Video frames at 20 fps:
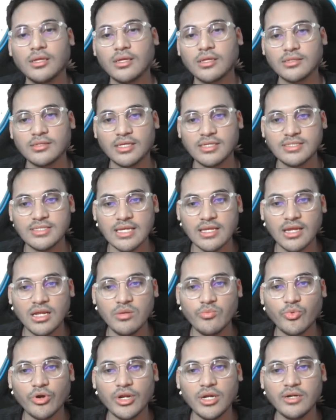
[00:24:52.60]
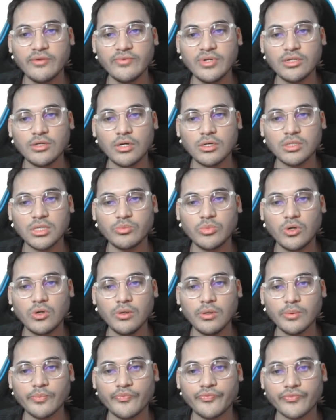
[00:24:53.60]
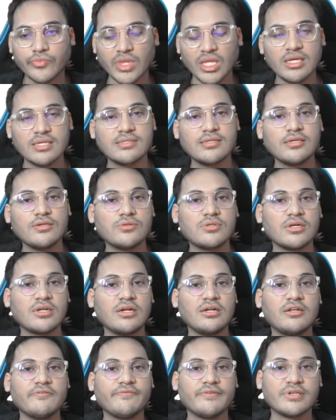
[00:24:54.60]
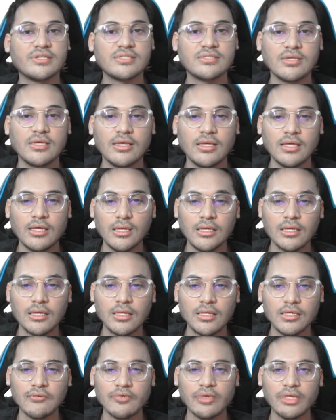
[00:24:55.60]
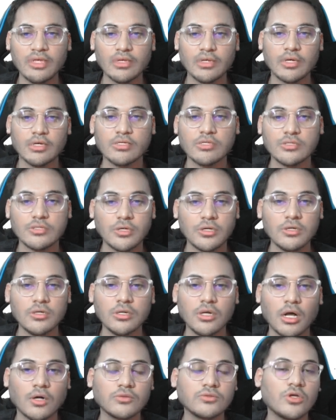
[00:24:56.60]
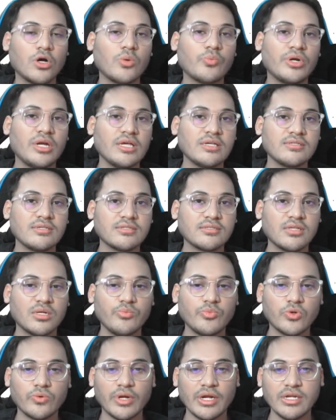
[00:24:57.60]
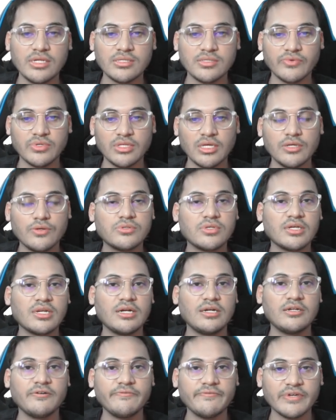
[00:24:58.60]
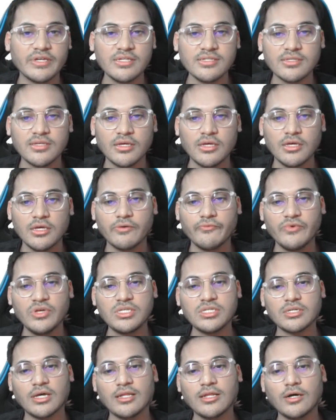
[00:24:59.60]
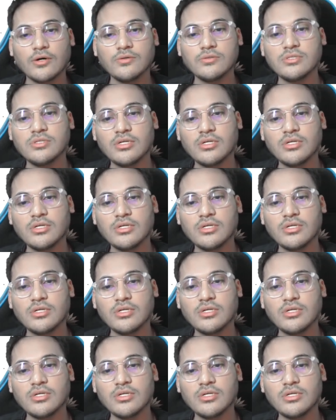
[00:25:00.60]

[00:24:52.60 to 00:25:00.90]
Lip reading: The second point we talked about is the user interface. Here we saw how the operating system provides with a user interface which allows